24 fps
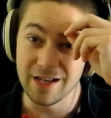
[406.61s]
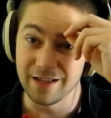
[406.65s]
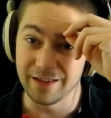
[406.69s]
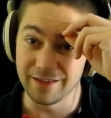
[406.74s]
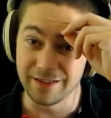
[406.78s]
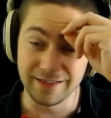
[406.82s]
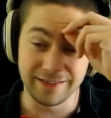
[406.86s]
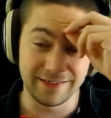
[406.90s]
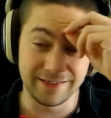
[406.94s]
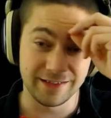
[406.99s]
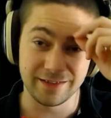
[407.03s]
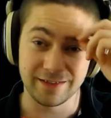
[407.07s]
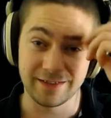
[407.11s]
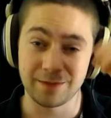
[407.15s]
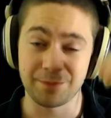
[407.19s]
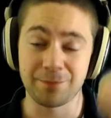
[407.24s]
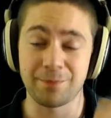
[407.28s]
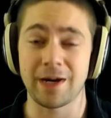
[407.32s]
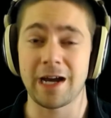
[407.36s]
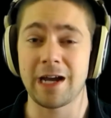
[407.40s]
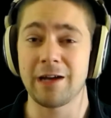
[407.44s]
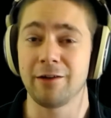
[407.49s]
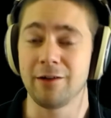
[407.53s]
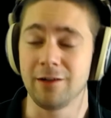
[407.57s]
It's a
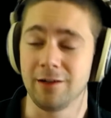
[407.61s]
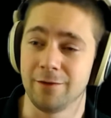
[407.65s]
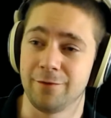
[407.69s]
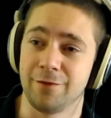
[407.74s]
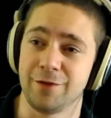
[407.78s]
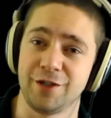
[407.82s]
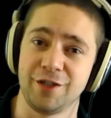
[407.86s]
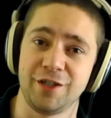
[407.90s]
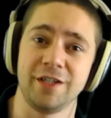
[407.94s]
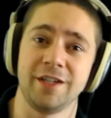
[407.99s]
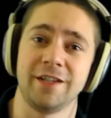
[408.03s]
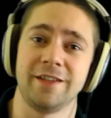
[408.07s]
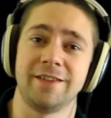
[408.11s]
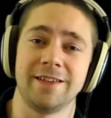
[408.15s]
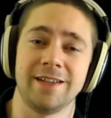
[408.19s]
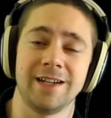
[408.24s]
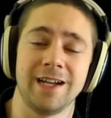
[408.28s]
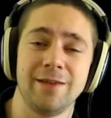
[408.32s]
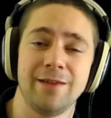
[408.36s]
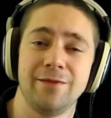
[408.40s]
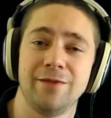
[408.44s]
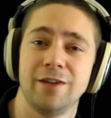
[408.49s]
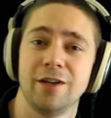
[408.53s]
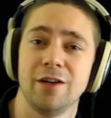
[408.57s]
spiral of shit, and
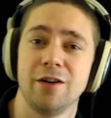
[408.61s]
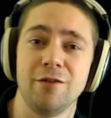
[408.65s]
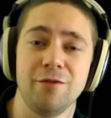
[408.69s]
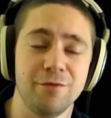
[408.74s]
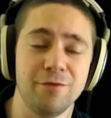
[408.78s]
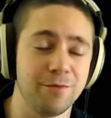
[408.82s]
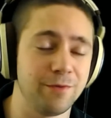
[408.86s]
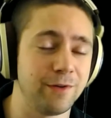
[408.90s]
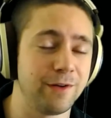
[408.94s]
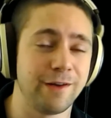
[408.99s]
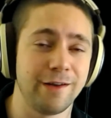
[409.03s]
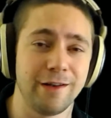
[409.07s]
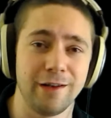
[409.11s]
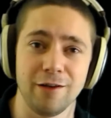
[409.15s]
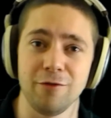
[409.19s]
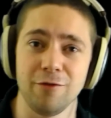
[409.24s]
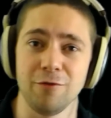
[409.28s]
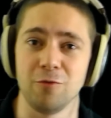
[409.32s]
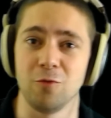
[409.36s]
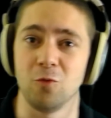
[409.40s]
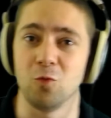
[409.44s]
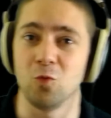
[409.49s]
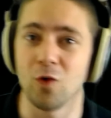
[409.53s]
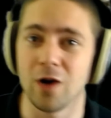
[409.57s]
I have no
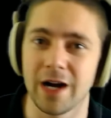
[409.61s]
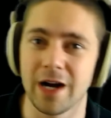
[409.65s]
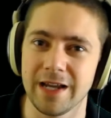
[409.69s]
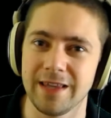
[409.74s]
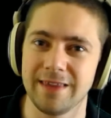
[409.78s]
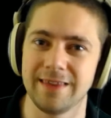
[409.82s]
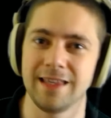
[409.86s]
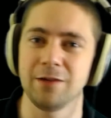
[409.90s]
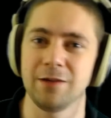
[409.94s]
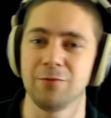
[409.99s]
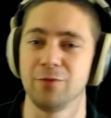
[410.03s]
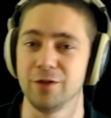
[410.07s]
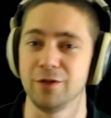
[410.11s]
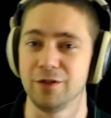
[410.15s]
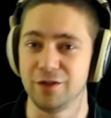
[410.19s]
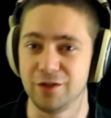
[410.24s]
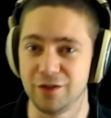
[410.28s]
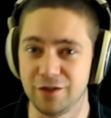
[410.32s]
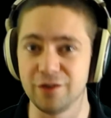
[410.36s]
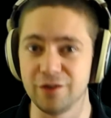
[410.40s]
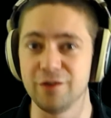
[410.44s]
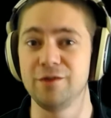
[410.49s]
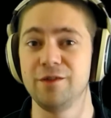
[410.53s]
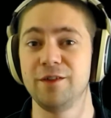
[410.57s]
clue why they would
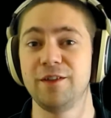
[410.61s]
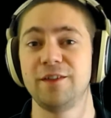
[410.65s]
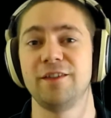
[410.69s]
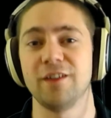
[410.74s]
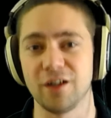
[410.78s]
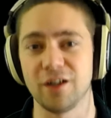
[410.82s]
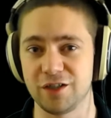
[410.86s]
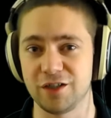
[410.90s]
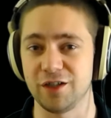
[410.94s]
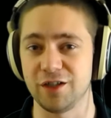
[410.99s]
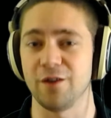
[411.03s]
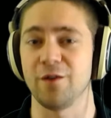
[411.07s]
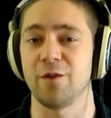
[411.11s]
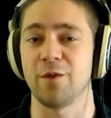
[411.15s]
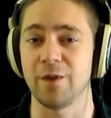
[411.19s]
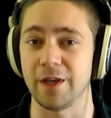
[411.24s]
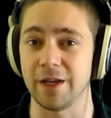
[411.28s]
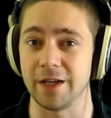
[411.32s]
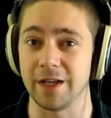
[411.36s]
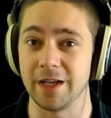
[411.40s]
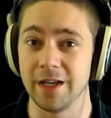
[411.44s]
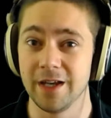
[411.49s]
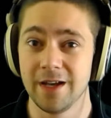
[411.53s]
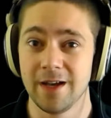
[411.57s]
do such a
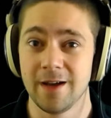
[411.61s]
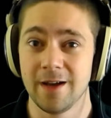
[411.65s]
thing.